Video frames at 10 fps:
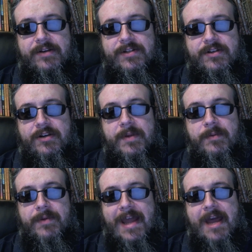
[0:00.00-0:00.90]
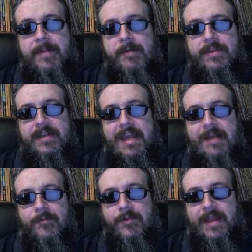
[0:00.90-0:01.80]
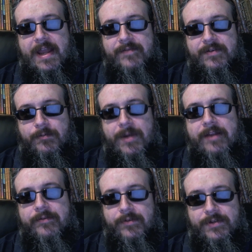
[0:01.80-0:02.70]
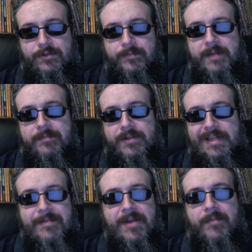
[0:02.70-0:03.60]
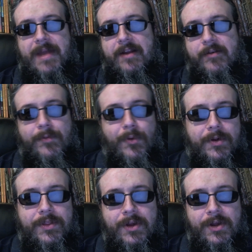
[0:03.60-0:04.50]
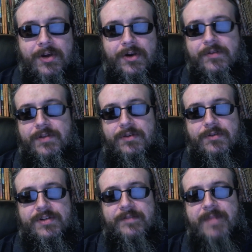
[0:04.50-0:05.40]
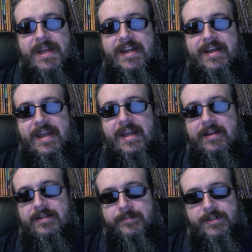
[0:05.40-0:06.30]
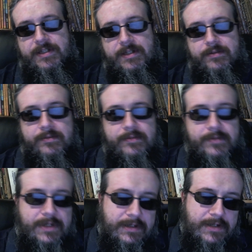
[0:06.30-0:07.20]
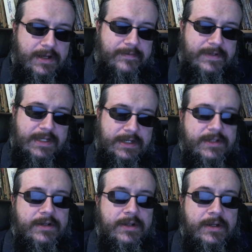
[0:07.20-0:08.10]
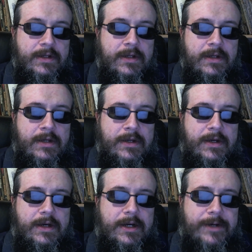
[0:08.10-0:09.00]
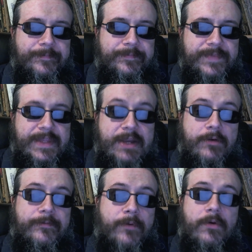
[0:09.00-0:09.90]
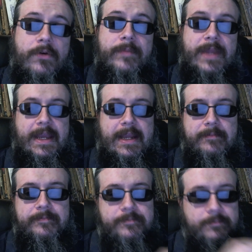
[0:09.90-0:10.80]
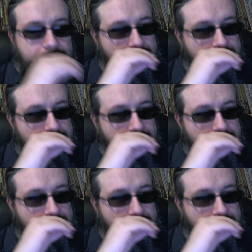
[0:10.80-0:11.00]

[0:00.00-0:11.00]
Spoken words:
players that are going to be real happy with a game where they have to wait for two people to email back and forth over the course of many days a particular conversation. Now, a forum game,